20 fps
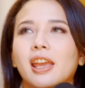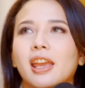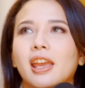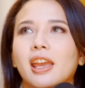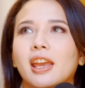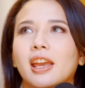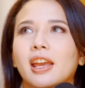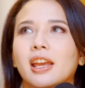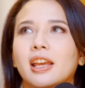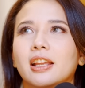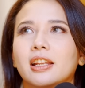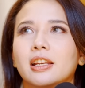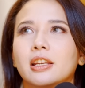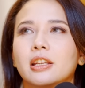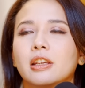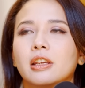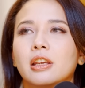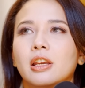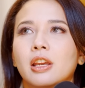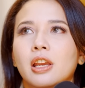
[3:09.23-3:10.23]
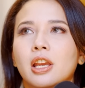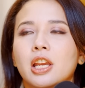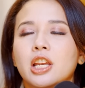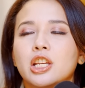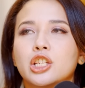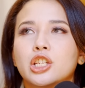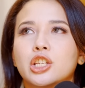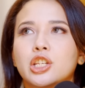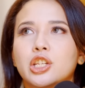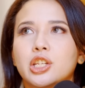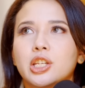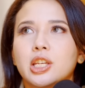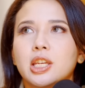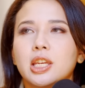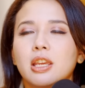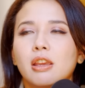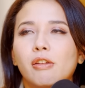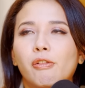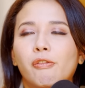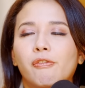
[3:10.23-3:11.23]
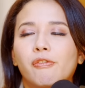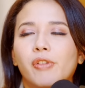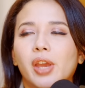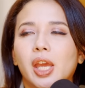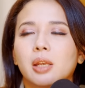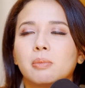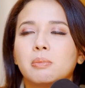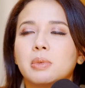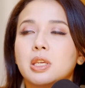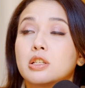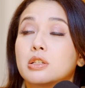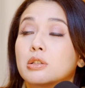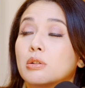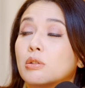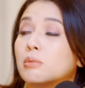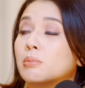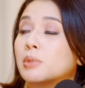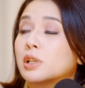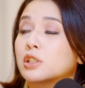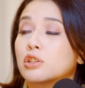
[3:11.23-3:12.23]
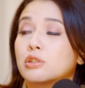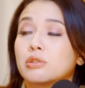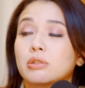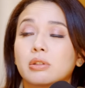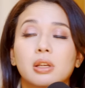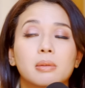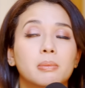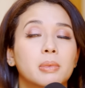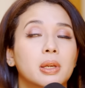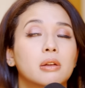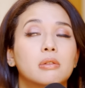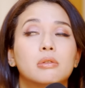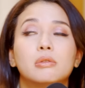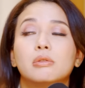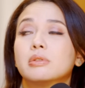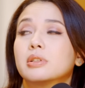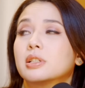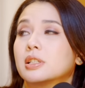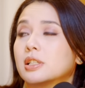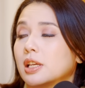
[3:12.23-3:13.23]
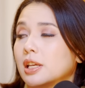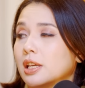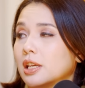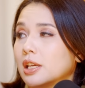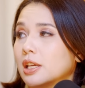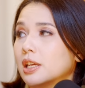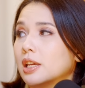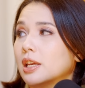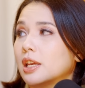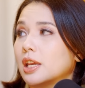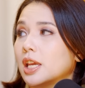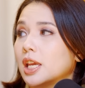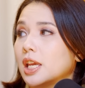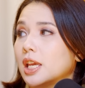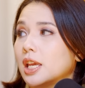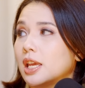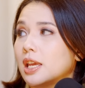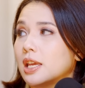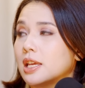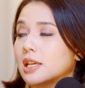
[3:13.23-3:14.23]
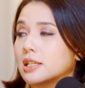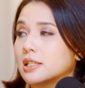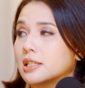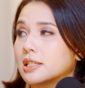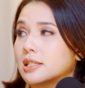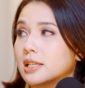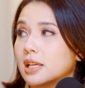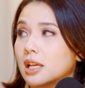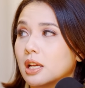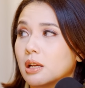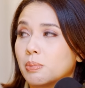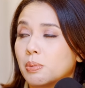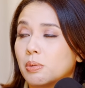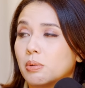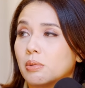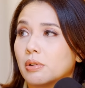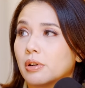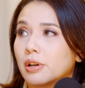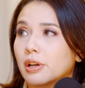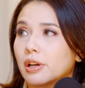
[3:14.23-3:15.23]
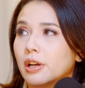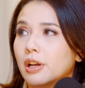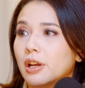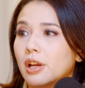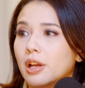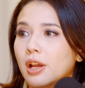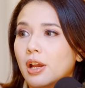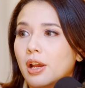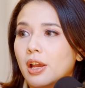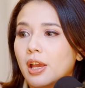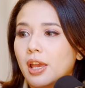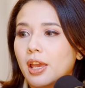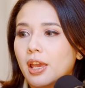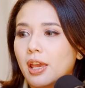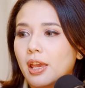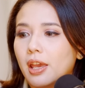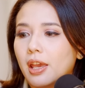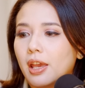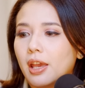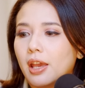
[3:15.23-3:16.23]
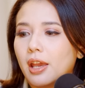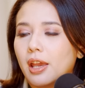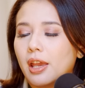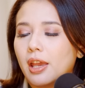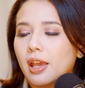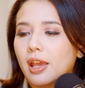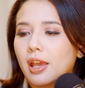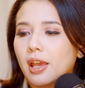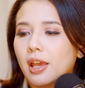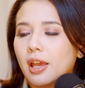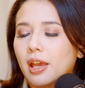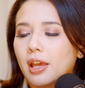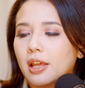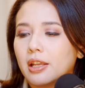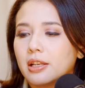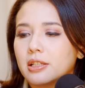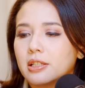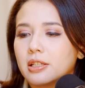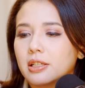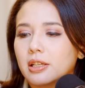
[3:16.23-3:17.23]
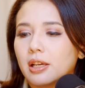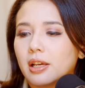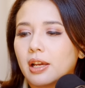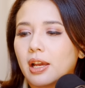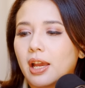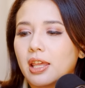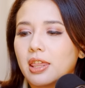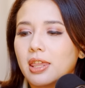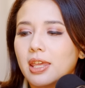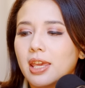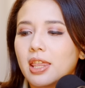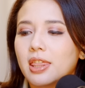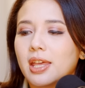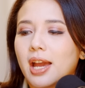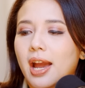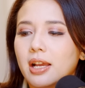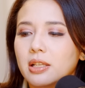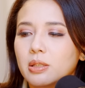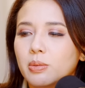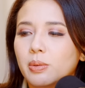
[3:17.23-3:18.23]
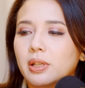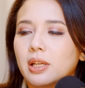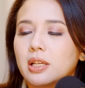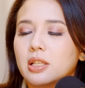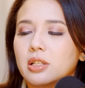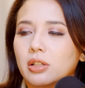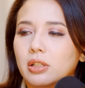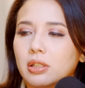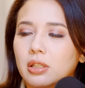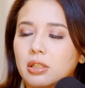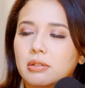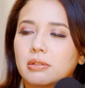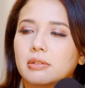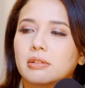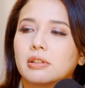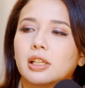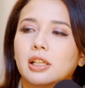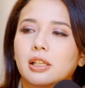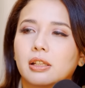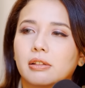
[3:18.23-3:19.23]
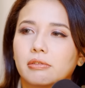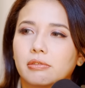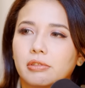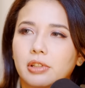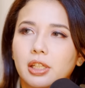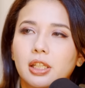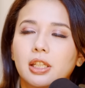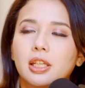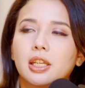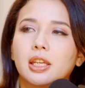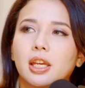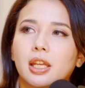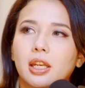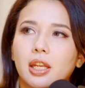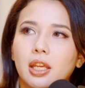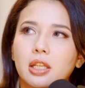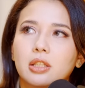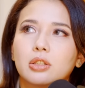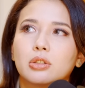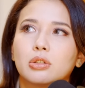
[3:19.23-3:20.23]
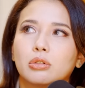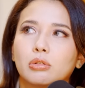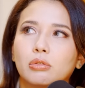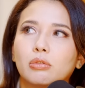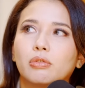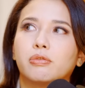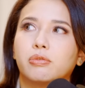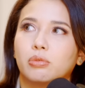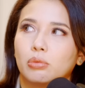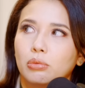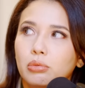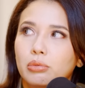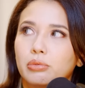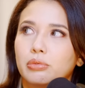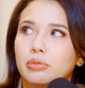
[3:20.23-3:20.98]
and she fed me so much during my whole stay in Singapore. And I think that's when I started to really get into food.